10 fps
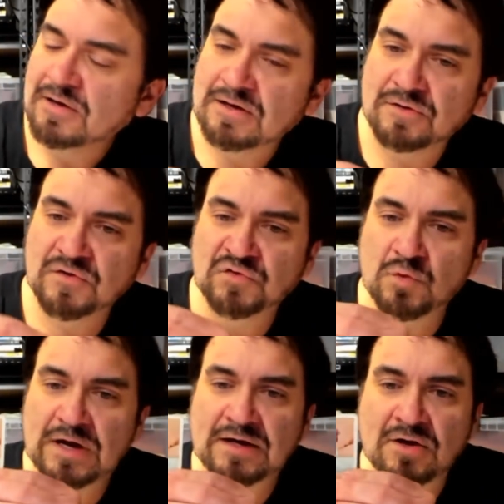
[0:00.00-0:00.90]
Now this
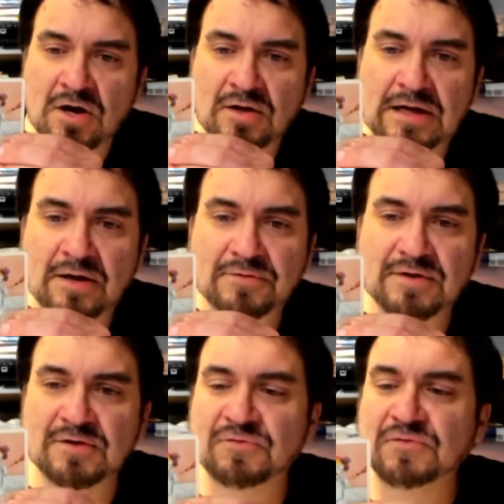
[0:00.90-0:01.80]
one I called out,
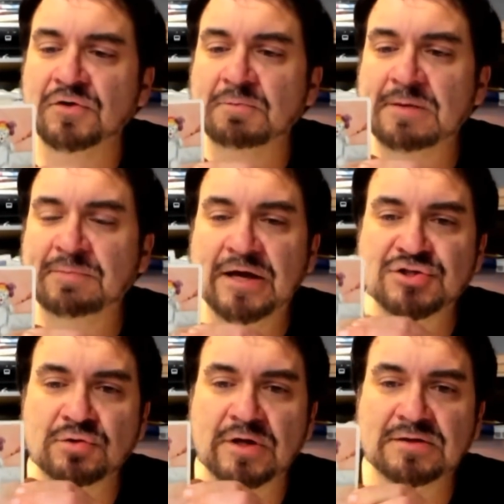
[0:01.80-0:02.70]
if you're in my
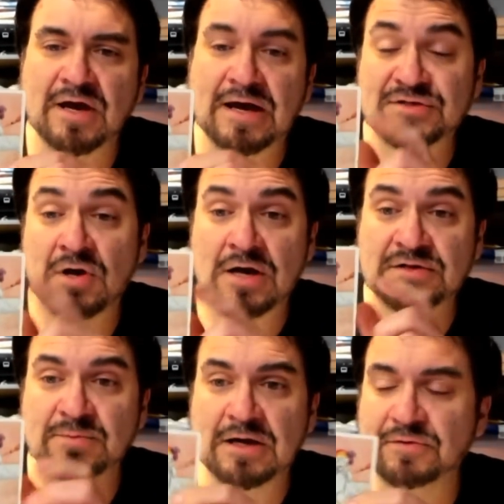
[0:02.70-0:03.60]
Patreon, I
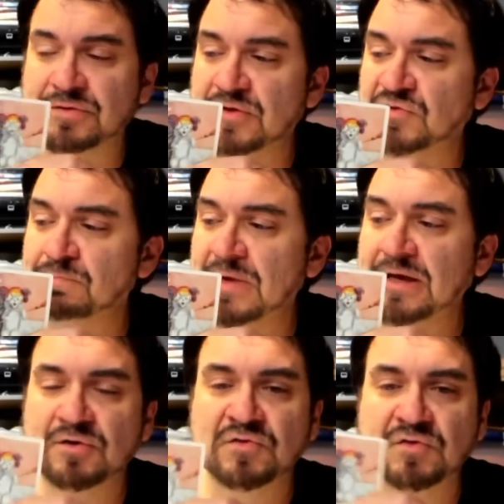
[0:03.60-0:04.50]
talked about this
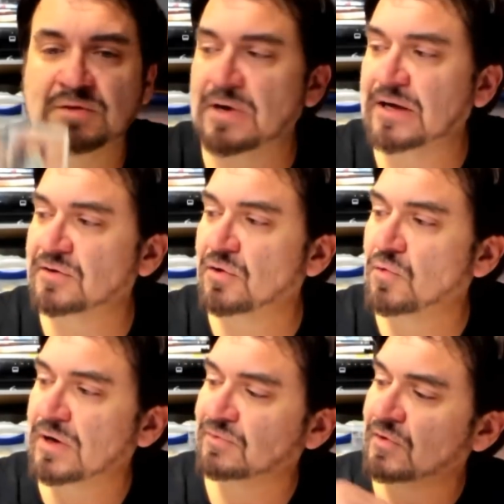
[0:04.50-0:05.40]
maker, so you might know
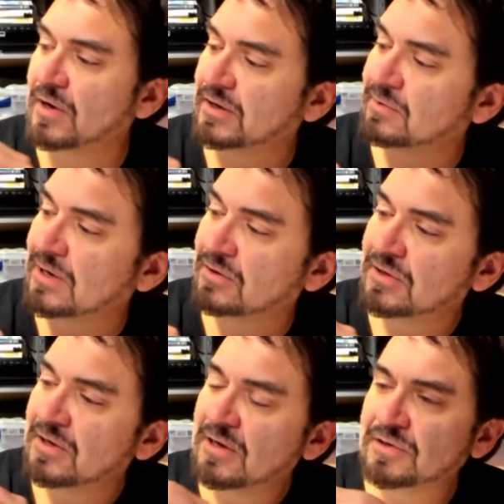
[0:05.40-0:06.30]
what I'm talking about.
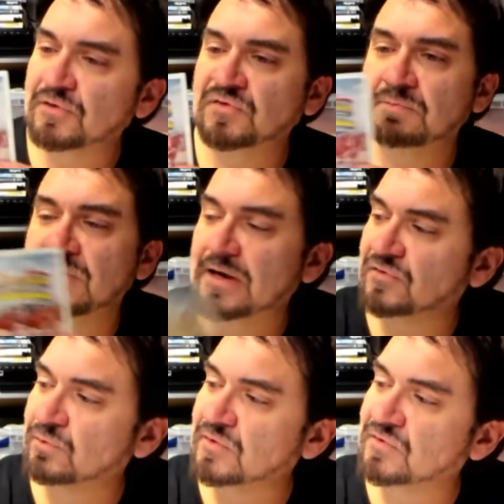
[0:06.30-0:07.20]
There's some
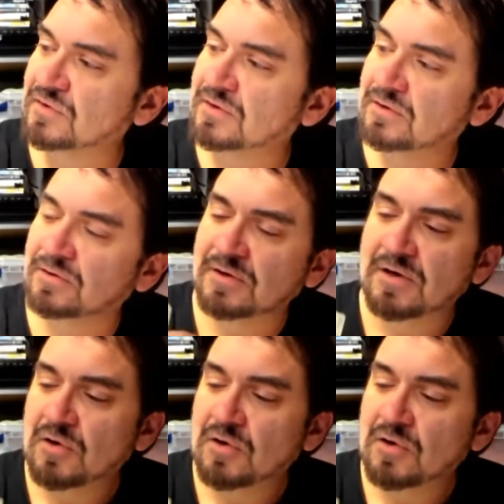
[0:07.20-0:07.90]
nice ones in here.